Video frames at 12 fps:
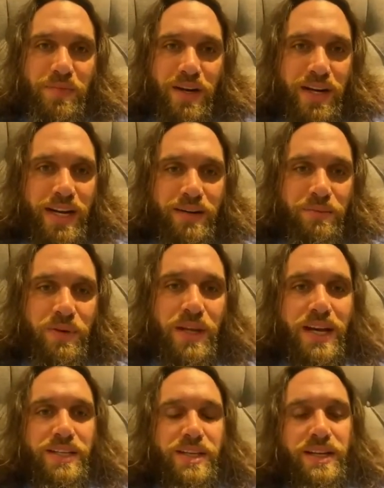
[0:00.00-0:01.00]
They're getting
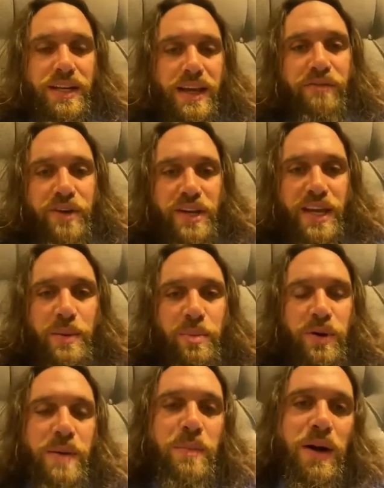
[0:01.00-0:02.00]
guys in it every day
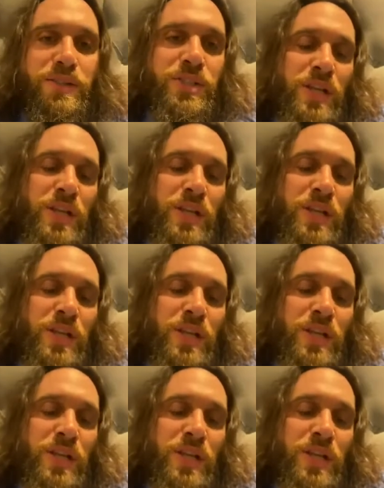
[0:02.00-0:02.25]
pretty much.